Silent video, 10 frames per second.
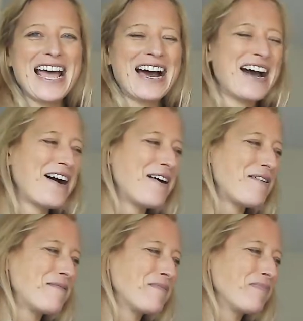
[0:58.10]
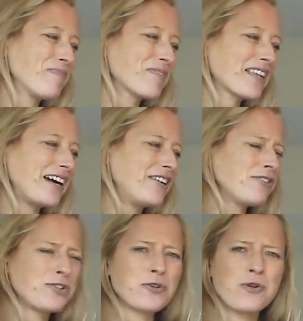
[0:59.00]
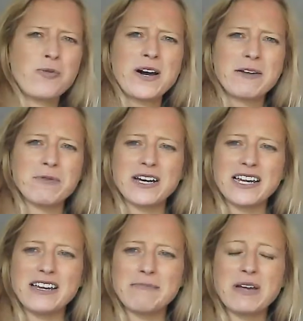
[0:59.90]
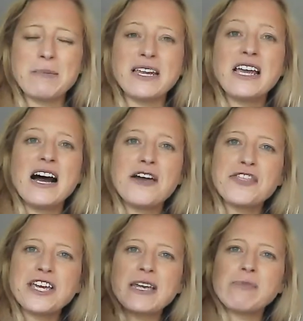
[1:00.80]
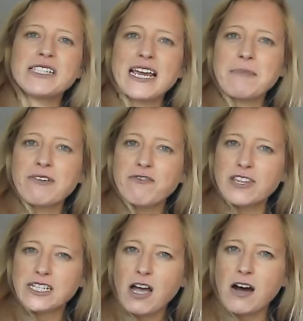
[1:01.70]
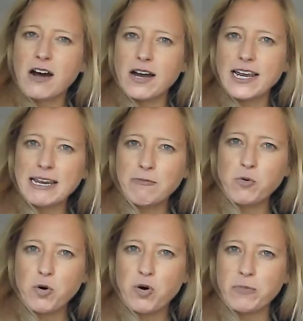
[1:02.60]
I'm not sure quite why I think he was aiming for this high, warm,